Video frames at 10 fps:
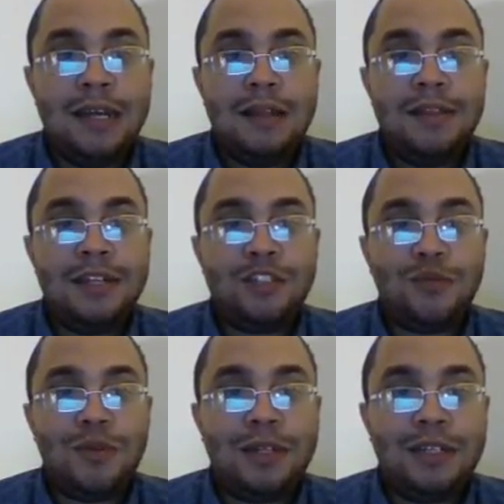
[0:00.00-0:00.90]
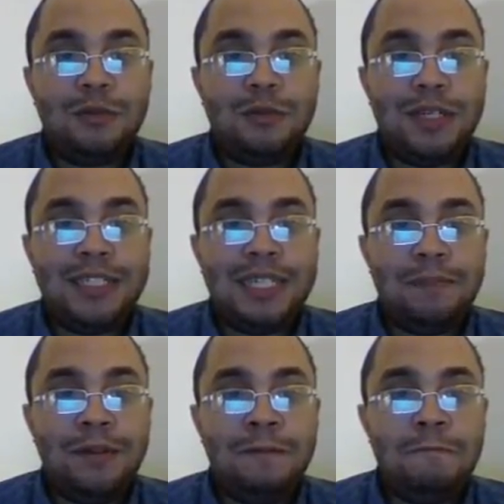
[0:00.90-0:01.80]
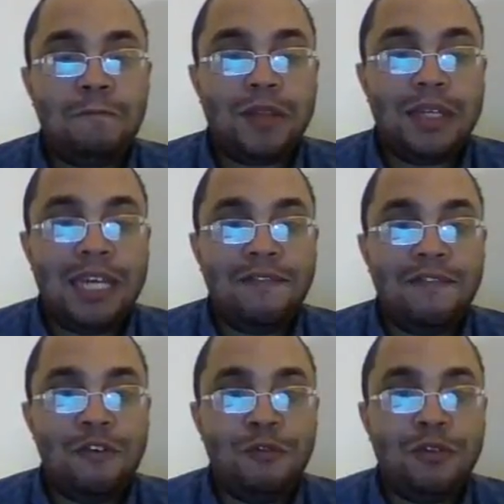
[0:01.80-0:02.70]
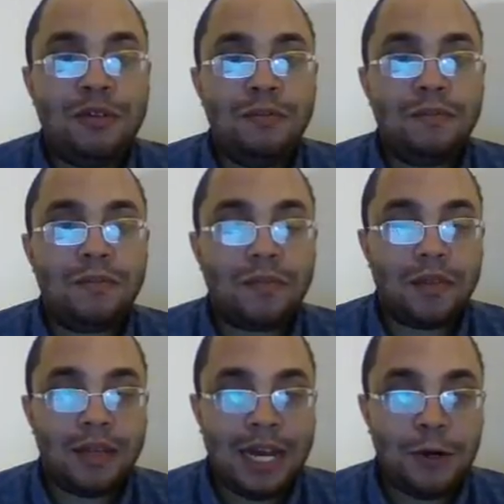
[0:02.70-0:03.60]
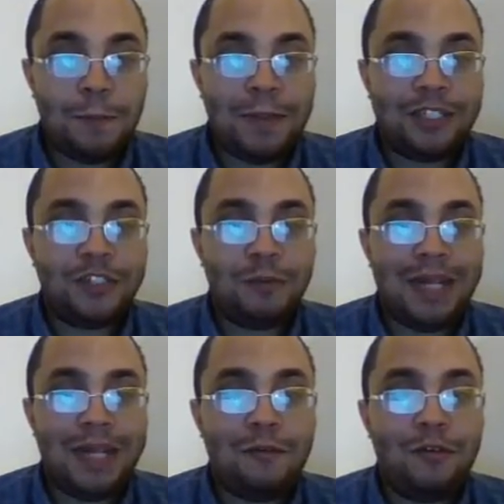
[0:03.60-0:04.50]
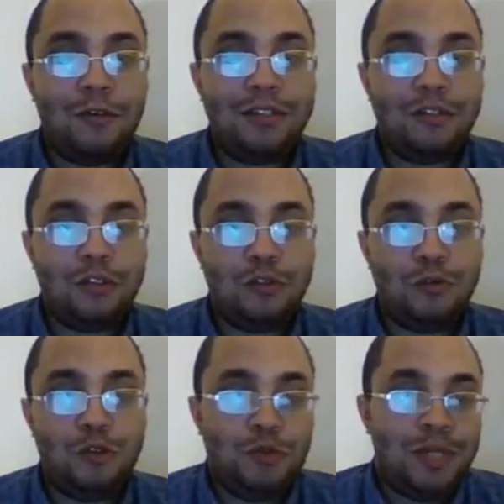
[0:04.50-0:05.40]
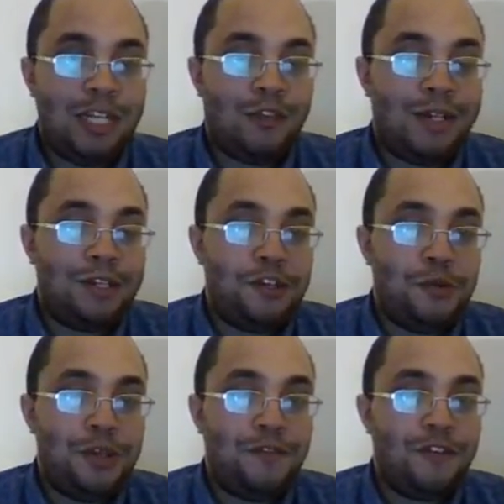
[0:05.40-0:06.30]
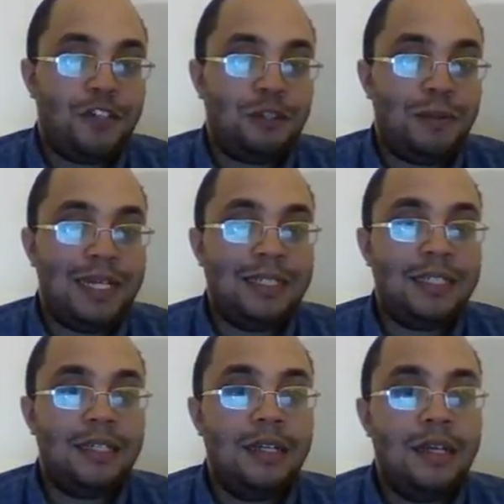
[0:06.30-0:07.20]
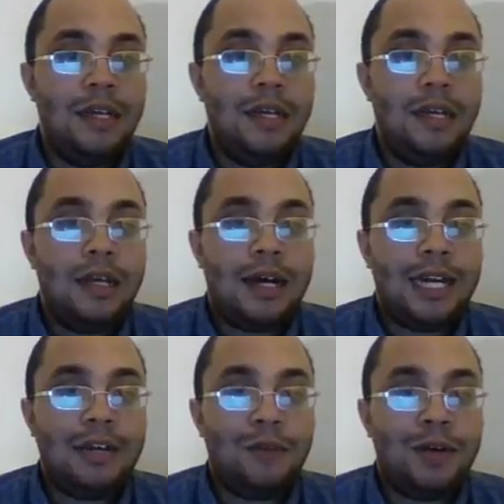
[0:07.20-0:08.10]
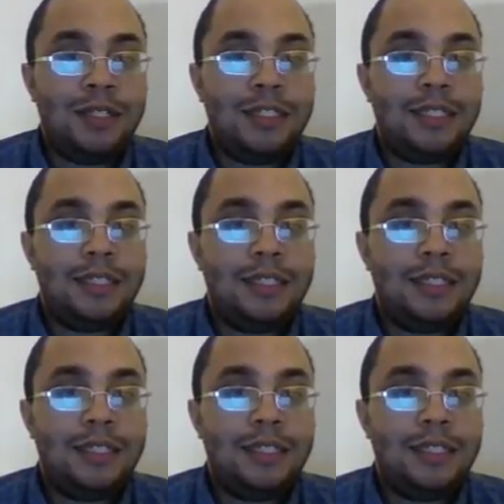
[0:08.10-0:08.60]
This one is pretty simple. If you counter pincer, black will do what he threatened to do in the first place. Hane once,